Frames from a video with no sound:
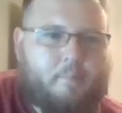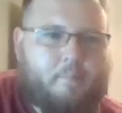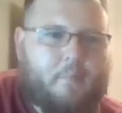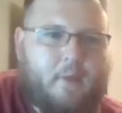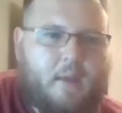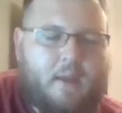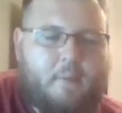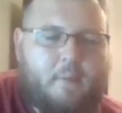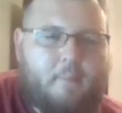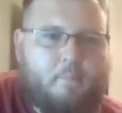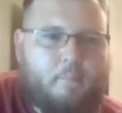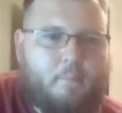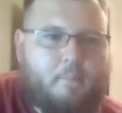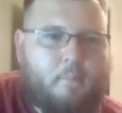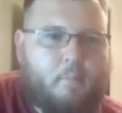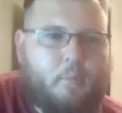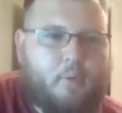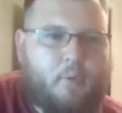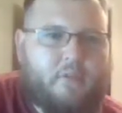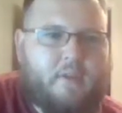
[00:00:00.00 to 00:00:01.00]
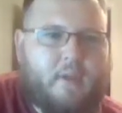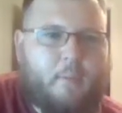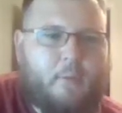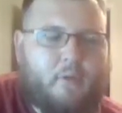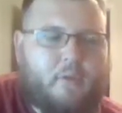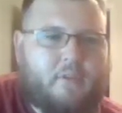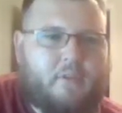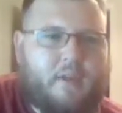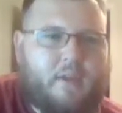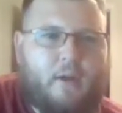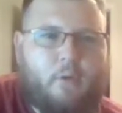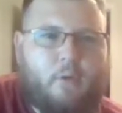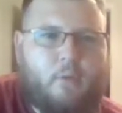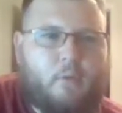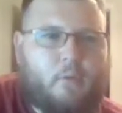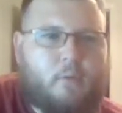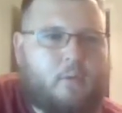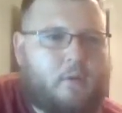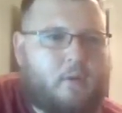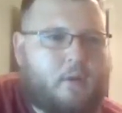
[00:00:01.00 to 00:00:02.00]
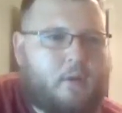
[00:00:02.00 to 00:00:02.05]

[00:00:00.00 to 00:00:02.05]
he was able to cycle